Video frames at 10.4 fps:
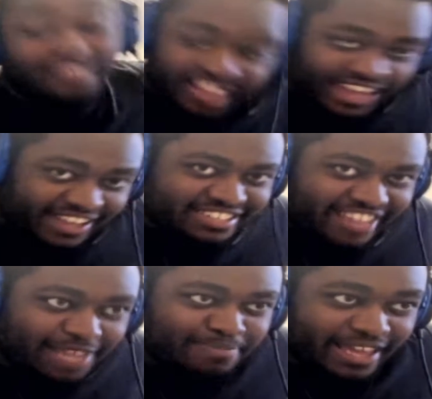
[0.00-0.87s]

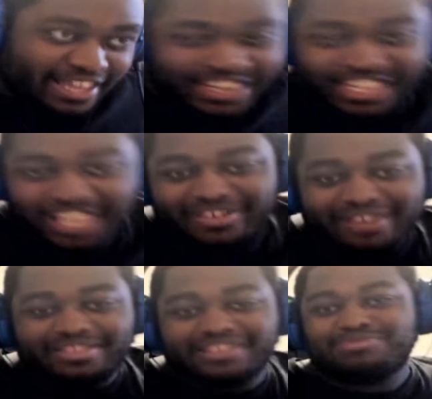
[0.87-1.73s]
Academe, giving
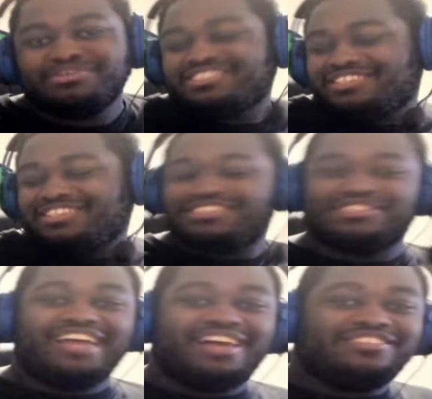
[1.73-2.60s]
out that sweet,
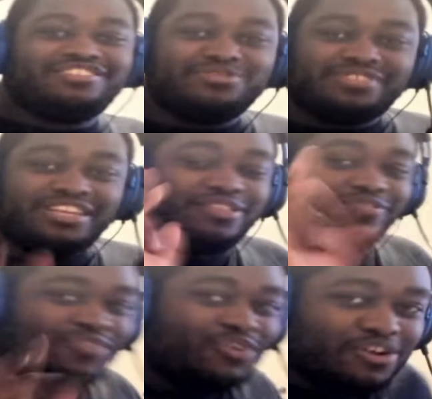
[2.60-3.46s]
delicious knowledge juice in the
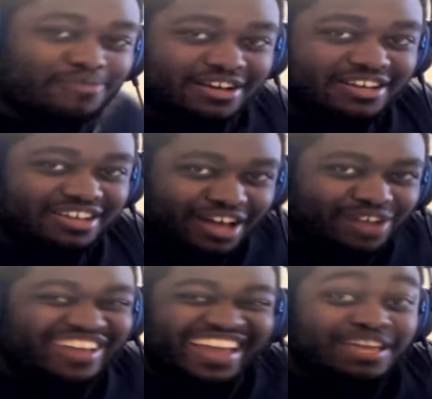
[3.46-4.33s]
form
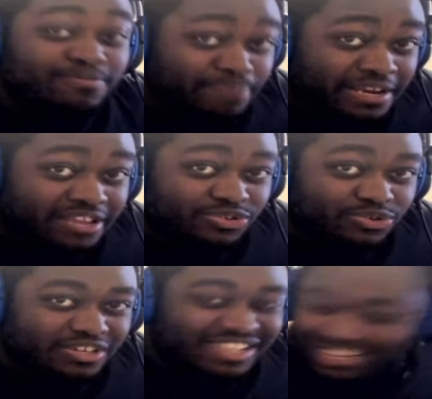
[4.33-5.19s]
of a
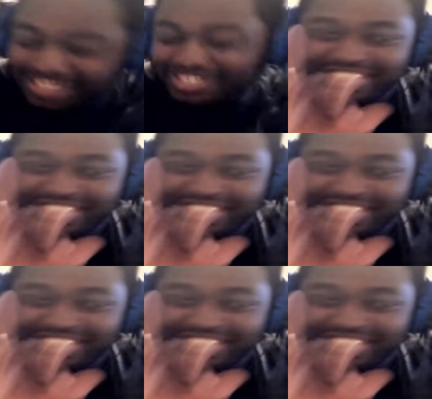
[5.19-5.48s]
beetle. Not just